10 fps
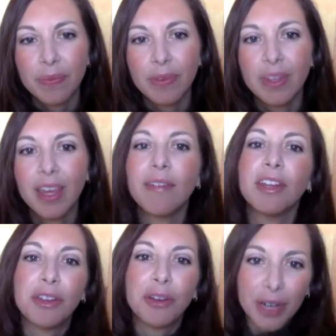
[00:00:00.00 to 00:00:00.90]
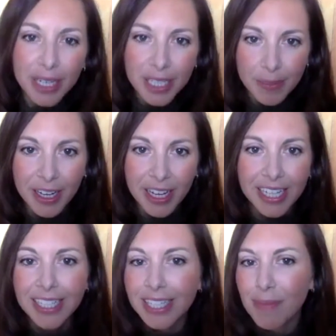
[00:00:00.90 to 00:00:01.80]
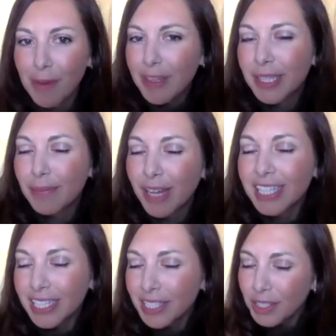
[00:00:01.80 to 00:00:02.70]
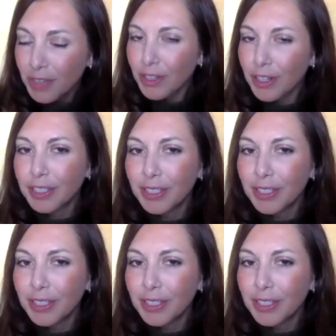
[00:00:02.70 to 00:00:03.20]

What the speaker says: given your experience and maybe some lessons you've learned?